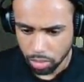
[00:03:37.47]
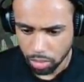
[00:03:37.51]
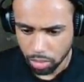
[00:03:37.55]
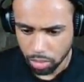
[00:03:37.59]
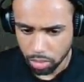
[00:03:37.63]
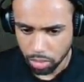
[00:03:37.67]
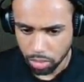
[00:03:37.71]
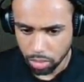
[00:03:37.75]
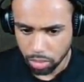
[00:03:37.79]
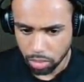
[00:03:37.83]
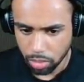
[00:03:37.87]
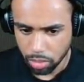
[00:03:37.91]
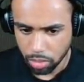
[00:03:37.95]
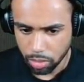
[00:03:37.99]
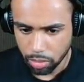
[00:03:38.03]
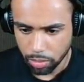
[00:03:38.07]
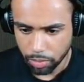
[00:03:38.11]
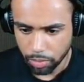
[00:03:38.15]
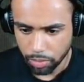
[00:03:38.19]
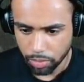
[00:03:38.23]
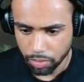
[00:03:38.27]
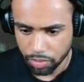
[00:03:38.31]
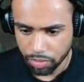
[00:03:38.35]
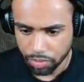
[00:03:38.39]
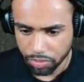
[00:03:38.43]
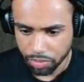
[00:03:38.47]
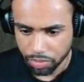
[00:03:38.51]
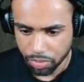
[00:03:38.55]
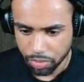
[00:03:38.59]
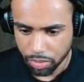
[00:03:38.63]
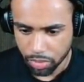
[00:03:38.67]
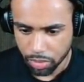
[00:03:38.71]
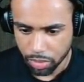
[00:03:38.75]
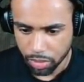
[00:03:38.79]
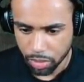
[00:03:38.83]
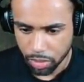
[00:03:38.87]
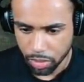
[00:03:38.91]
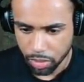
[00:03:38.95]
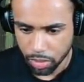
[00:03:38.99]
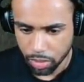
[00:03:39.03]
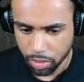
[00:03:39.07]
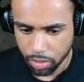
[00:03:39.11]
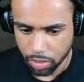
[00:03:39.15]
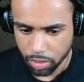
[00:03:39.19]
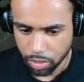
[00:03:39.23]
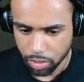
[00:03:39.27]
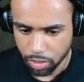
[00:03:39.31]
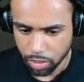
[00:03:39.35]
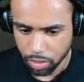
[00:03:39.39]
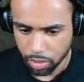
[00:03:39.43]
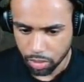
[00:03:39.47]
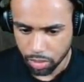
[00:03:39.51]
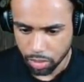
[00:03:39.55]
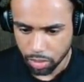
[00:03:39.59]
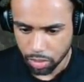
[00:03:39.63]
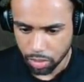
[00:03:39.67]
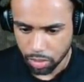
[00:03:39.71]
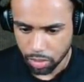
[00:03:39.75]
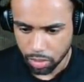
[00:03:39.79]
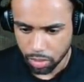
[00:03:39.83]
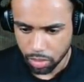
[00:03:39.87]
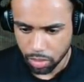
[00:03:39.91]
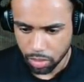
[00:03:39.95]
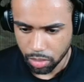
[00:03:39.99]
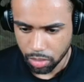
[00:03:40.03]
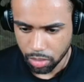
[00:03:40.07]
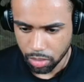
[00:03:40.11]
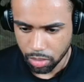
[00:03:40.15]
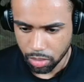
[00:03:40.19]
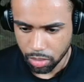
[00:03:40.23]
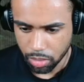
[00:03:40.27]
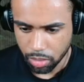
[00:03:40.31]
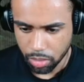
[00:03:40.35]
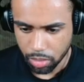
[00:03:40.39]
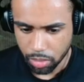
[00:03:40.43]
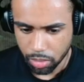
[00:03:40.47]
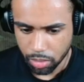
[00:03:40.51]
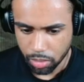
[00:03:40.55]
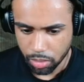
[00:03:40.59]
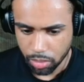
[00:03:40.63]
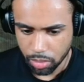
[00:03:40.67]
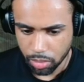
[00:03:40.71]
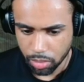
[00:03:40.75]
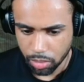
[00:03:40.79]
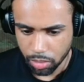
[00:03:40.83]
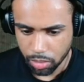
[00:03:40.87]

Nothing is said.